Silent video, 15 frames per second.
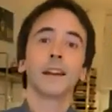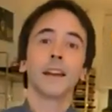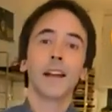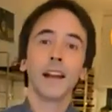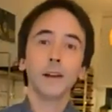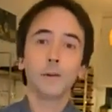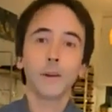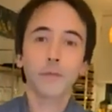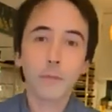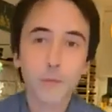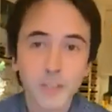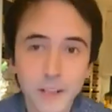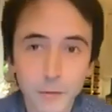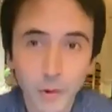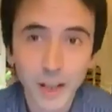Hello
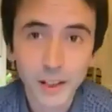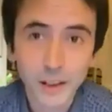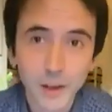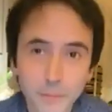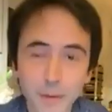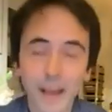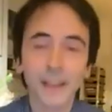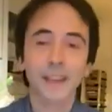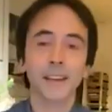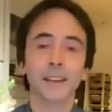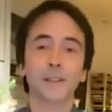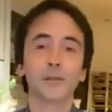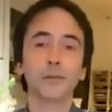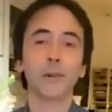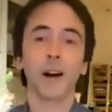everybody, welcome back
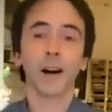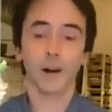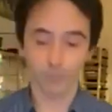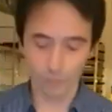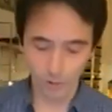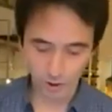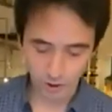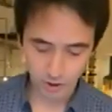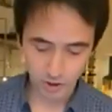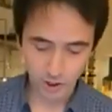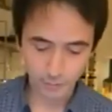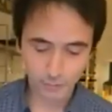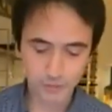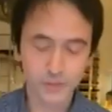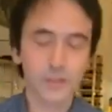to our
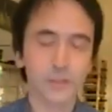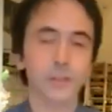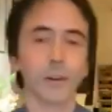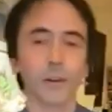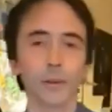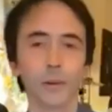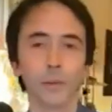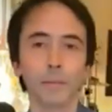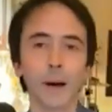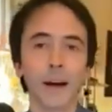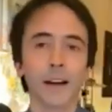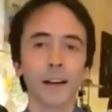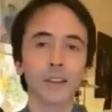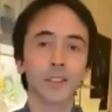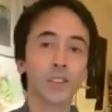workshops on the
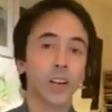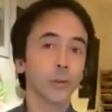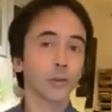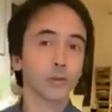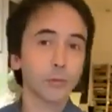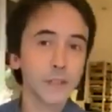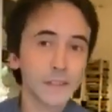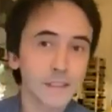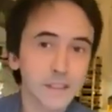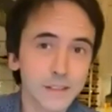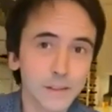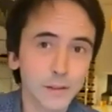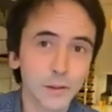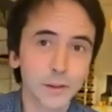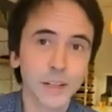Bach cello suites
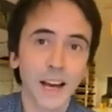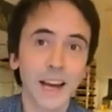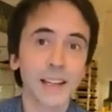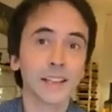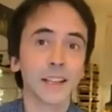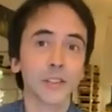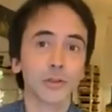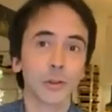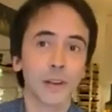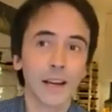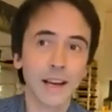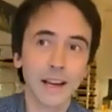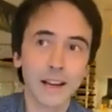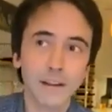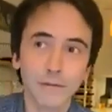on Vito
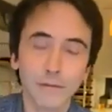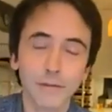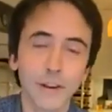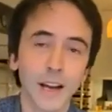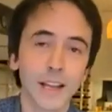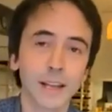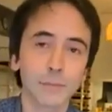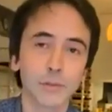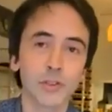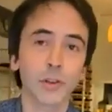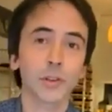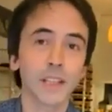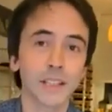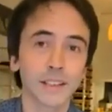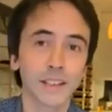Žuraj. I am
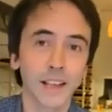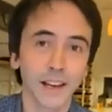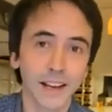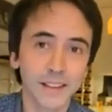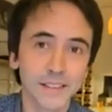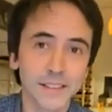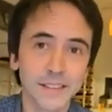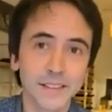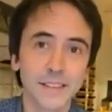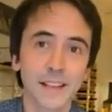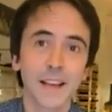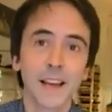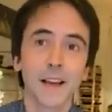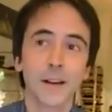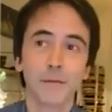Jean-Guihen Queyras,
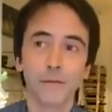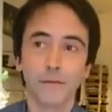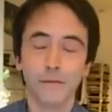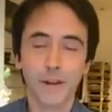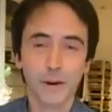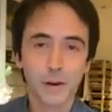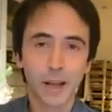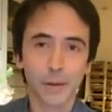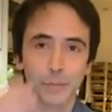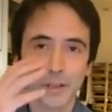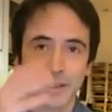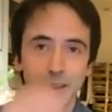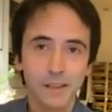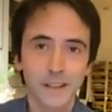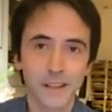very
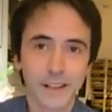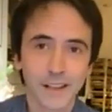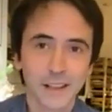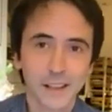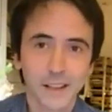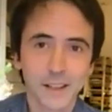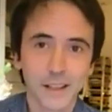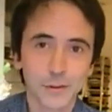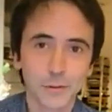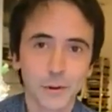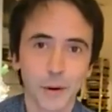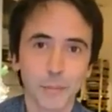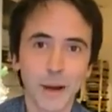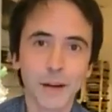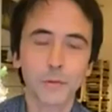happy that you
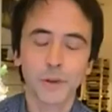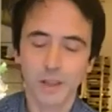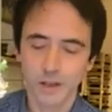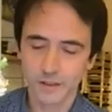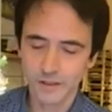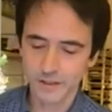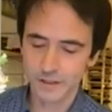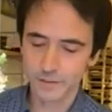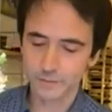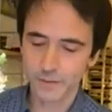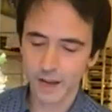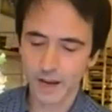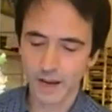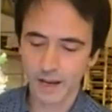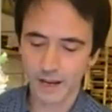are back with us.
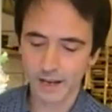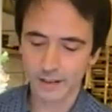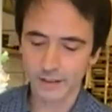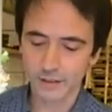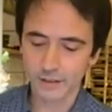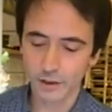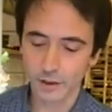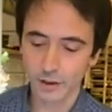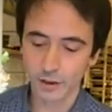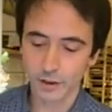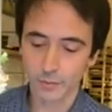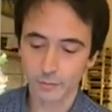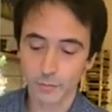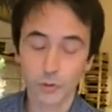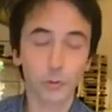And
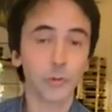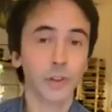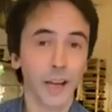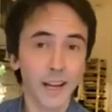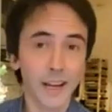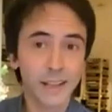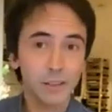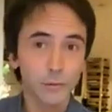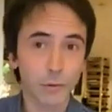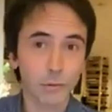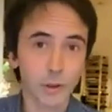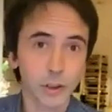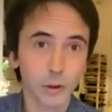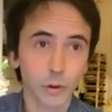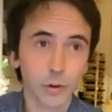tonight we
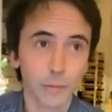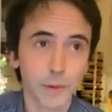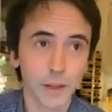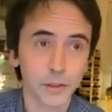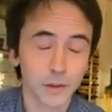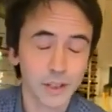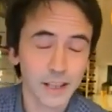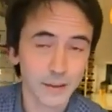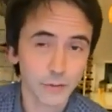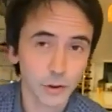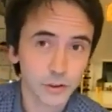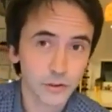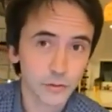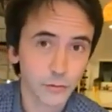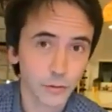will talk about the
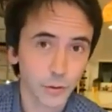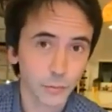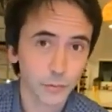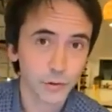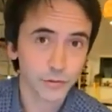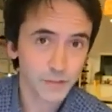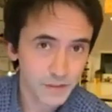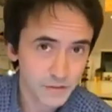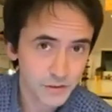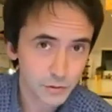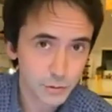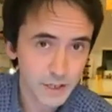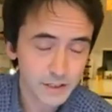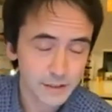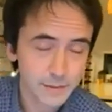Gavottes from the fifth
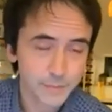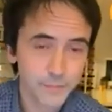suite.